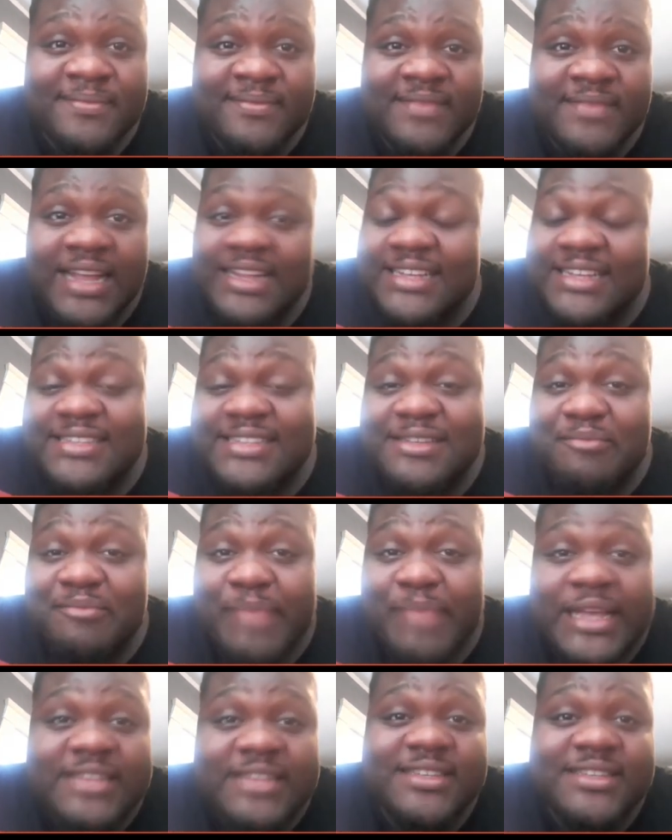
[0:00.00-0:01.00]
Like, this is
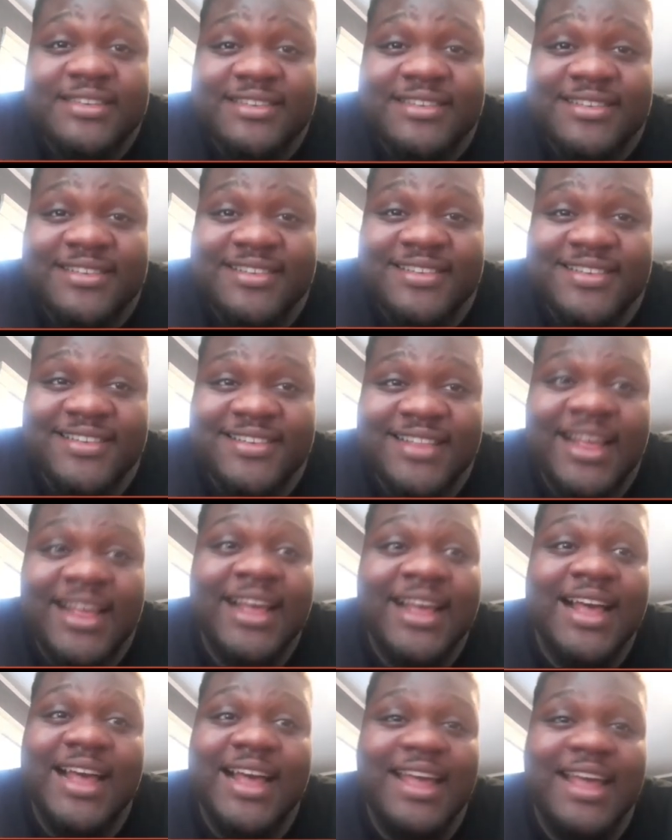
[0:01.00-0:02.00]
amazing.
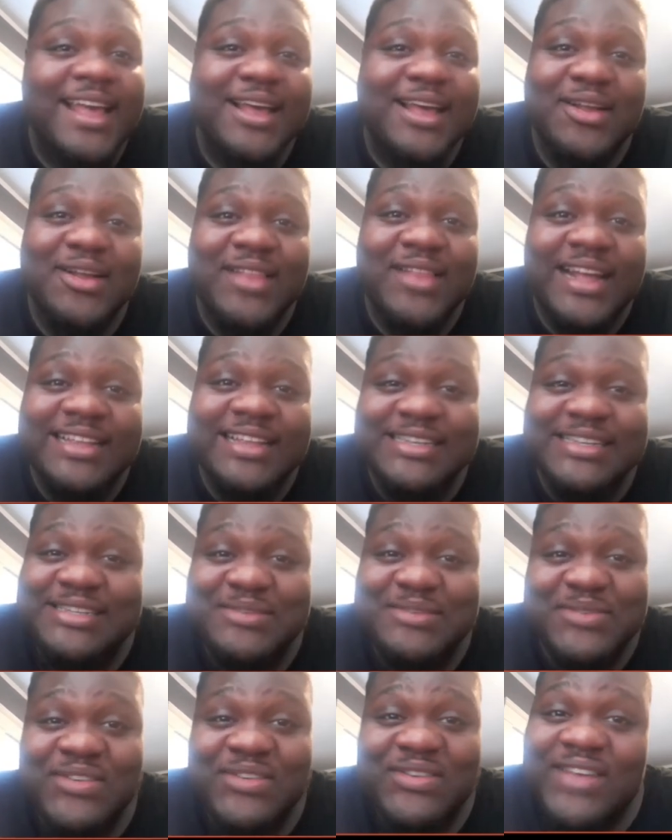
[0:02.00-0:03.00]
Like, I ain't gonna lie, this
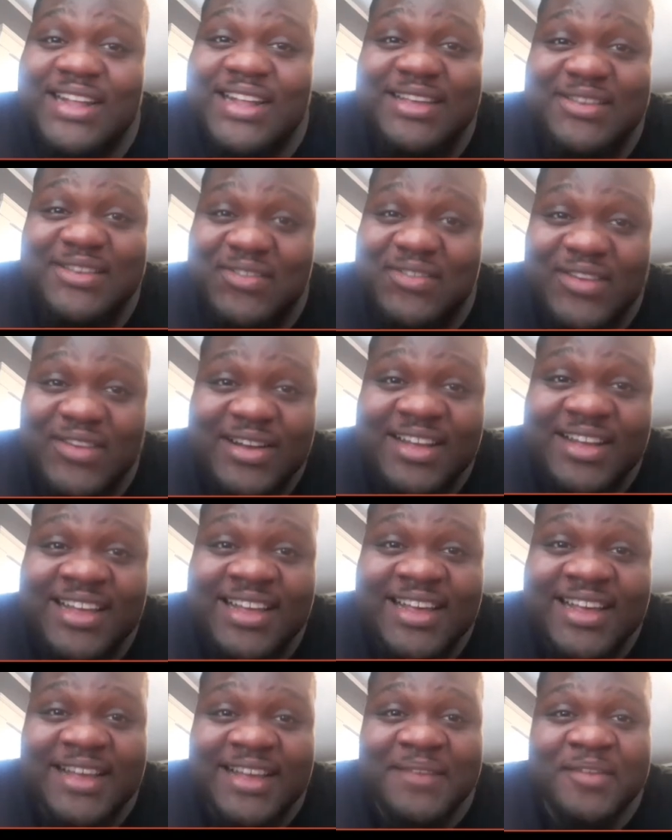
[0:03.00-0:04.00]
shit was funny as fuck.
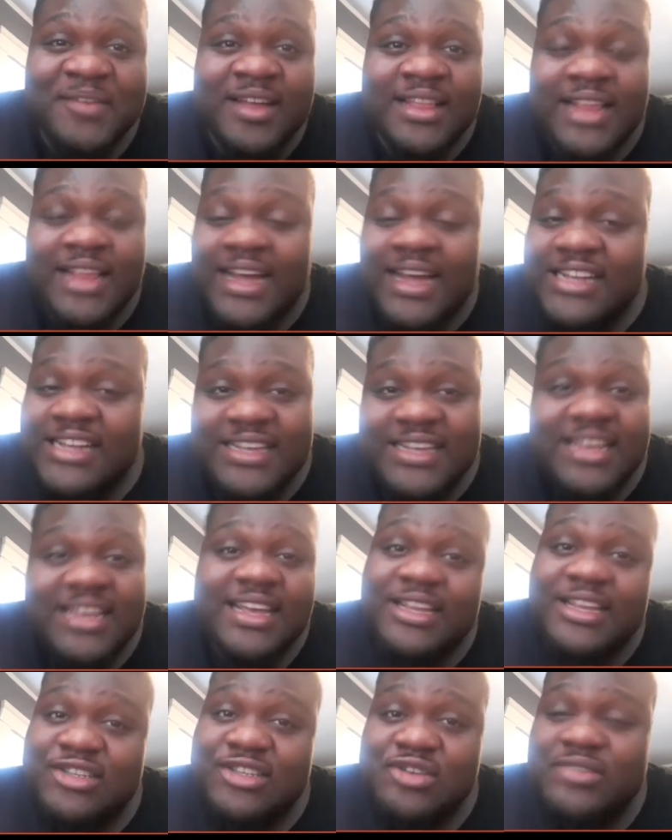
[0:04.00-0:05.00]
Like I
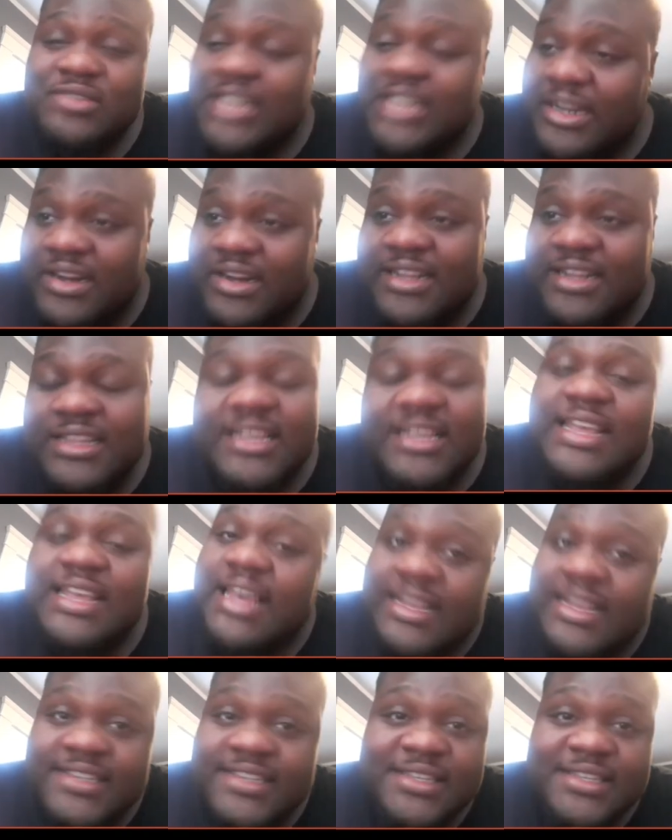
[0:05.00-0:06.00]
said, esoterically,
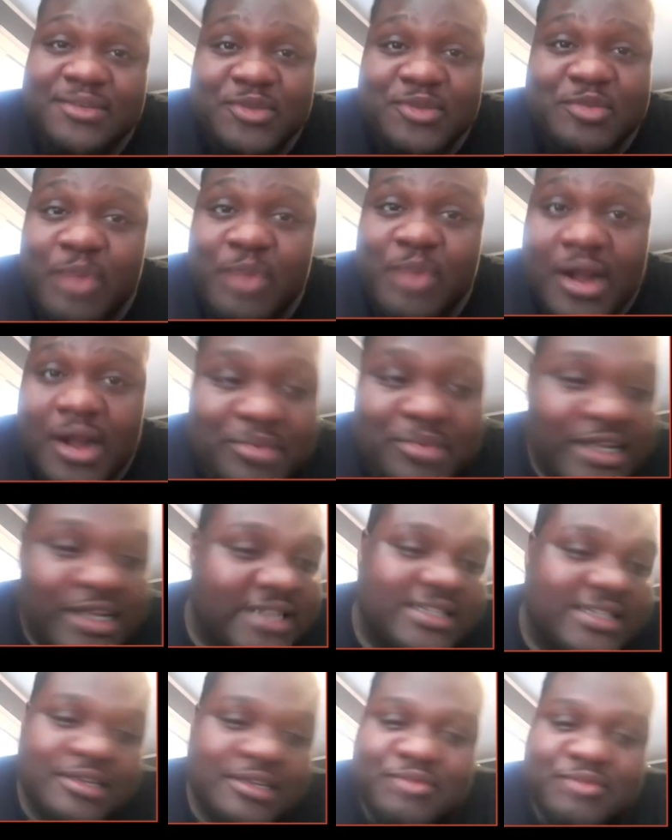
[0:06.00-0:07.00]
yes, it was
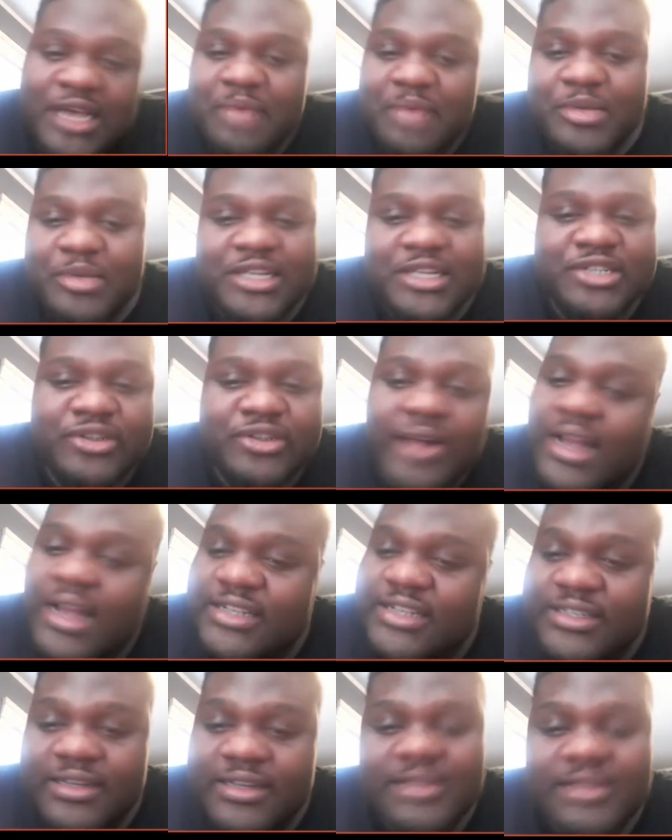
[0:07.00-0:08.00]
probably some type of
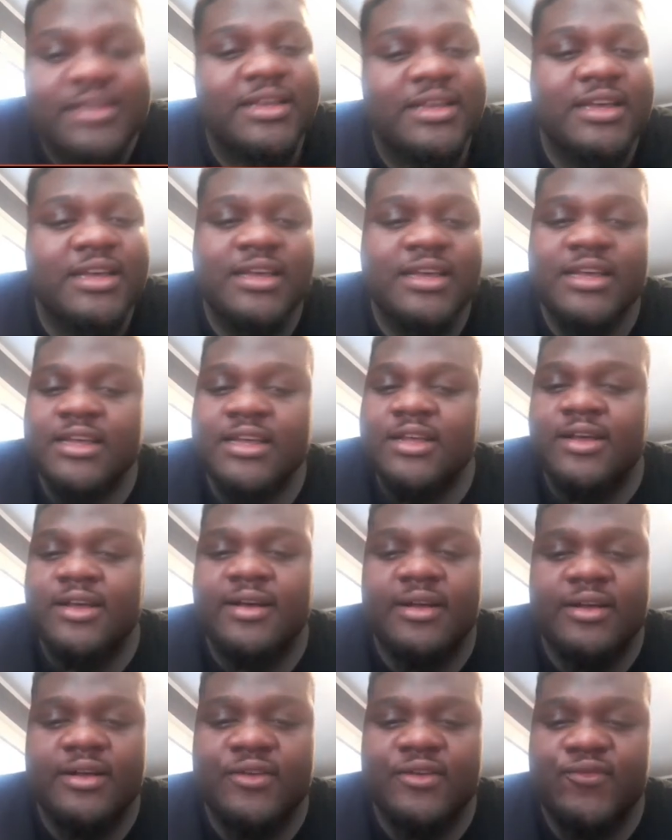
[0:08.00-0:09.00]
distraction
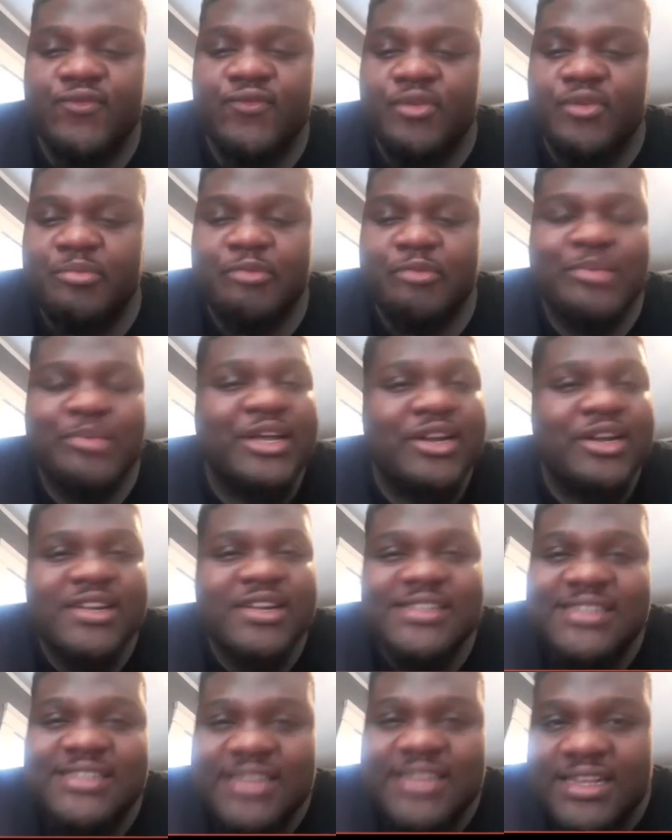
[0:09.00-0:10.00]
uh, from a
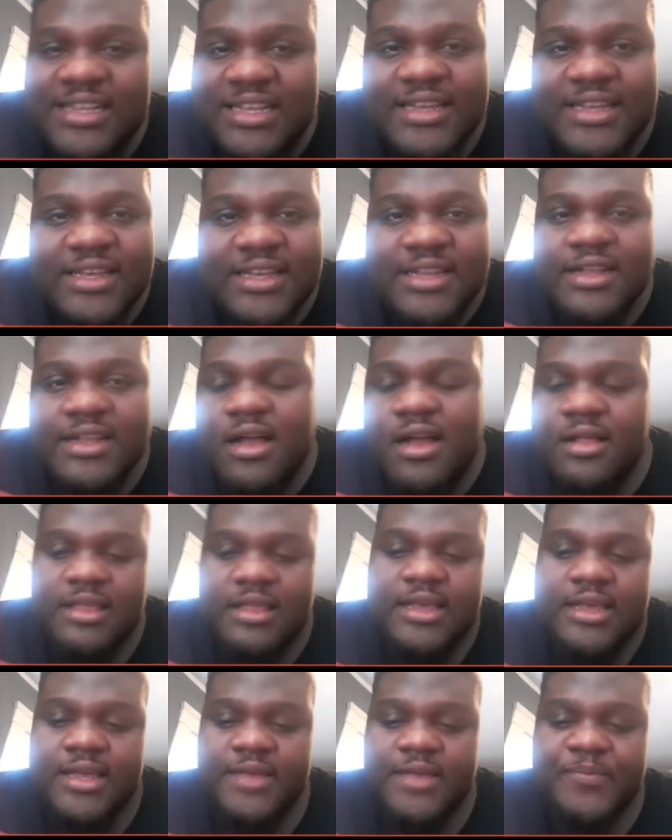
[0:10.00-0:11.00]
bigger agenda and all
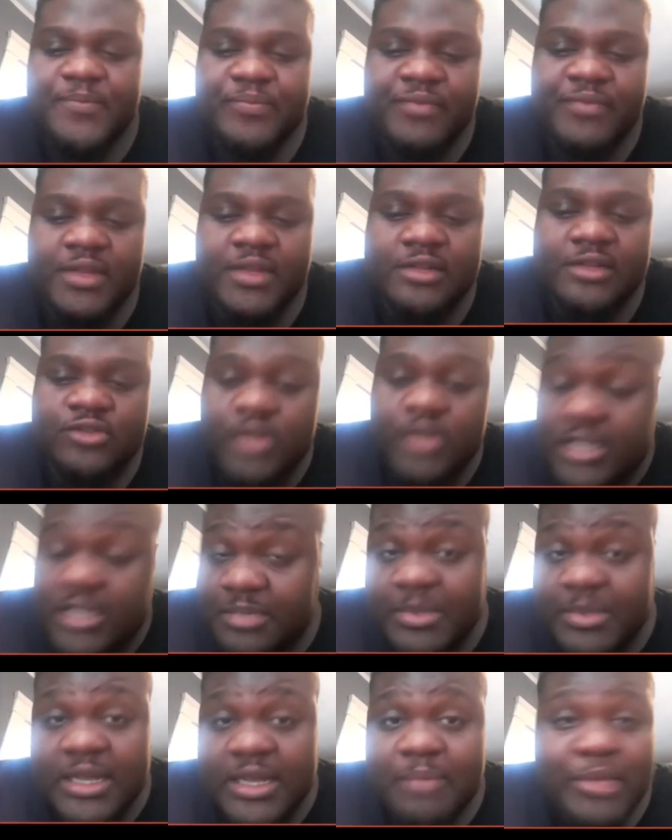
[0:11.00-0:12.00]
that. Trust
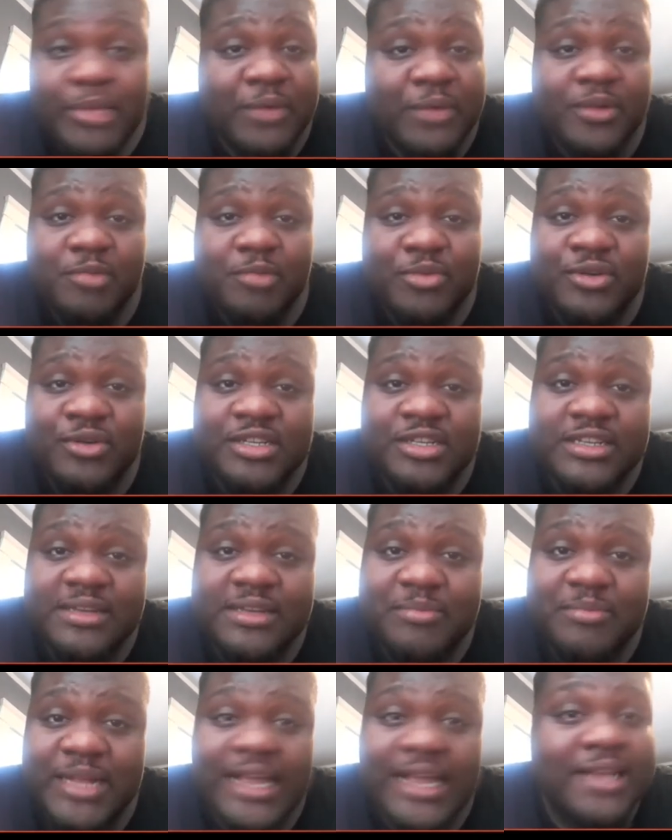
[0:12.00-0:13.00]
me, I'll be with the
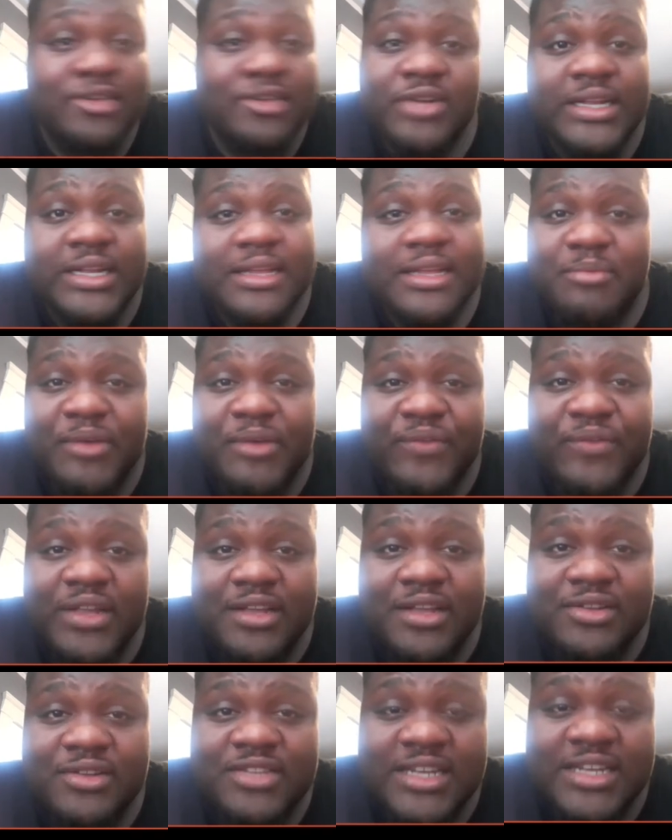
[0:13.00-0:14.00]
bullshit, but I ain't trying to get my
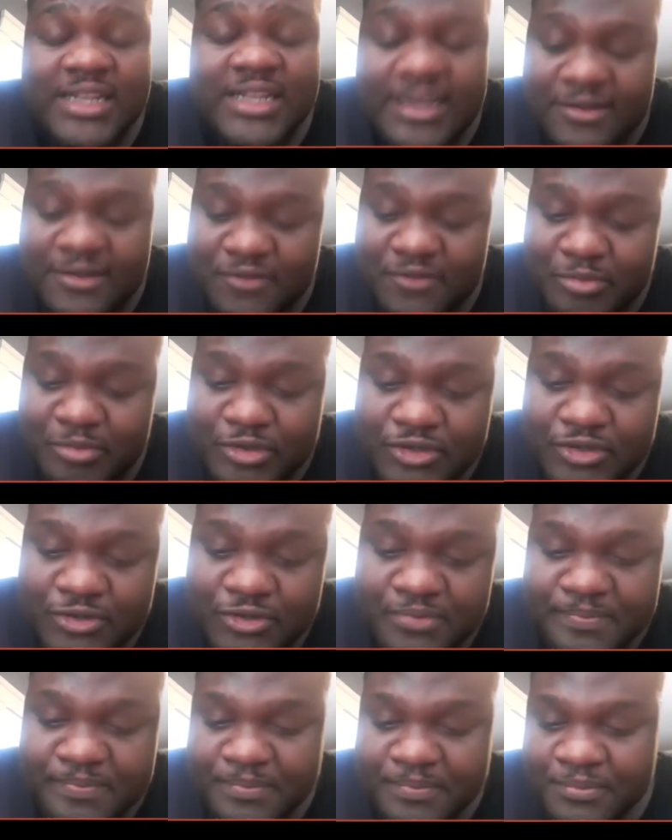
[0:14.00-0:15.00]
video taken down from
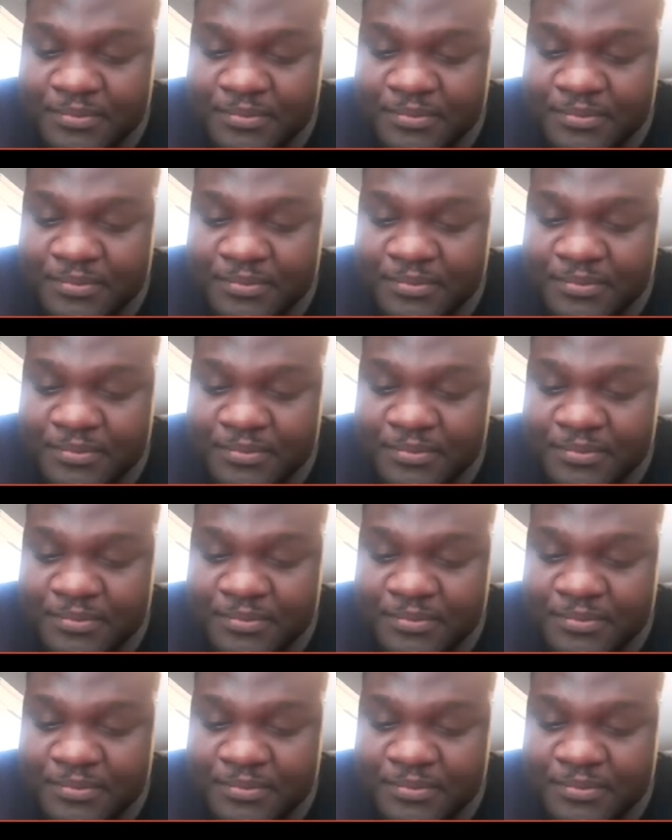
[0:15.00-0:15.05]
YouTube.